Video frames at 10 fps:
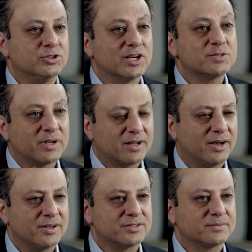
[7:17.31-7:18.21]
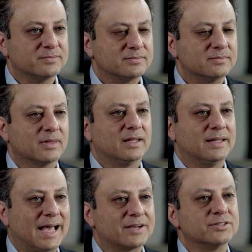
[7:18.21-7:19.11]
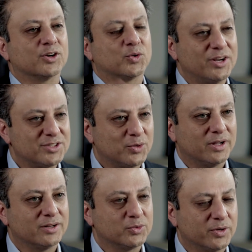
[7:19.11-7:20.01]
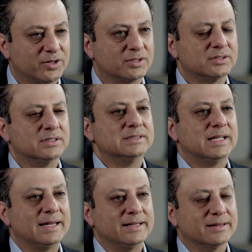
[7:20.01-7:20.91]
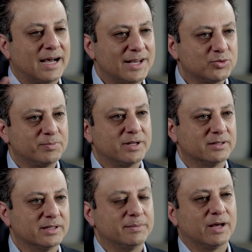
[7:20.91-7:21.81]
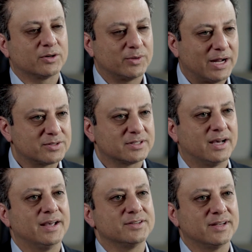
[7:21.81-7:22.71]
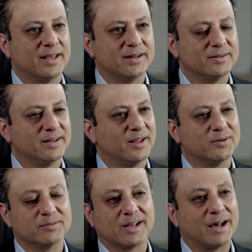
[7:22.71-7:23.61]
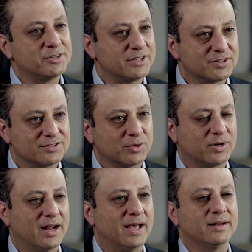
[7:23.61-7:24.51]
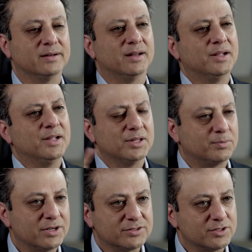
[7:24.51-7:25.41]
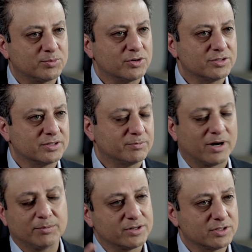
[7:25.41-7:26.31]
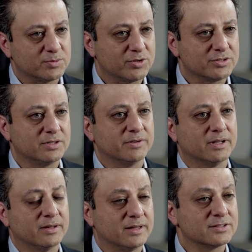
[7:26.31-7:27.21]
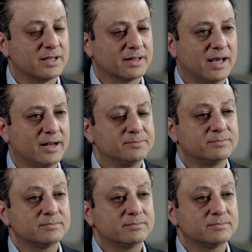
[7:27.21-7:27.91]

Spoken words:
Just because he acts in a crazy way on Twitter and he lies repeatedly about crowd size and conversations that were had and the president's birth certificate, prior president's birth certificate and things like that,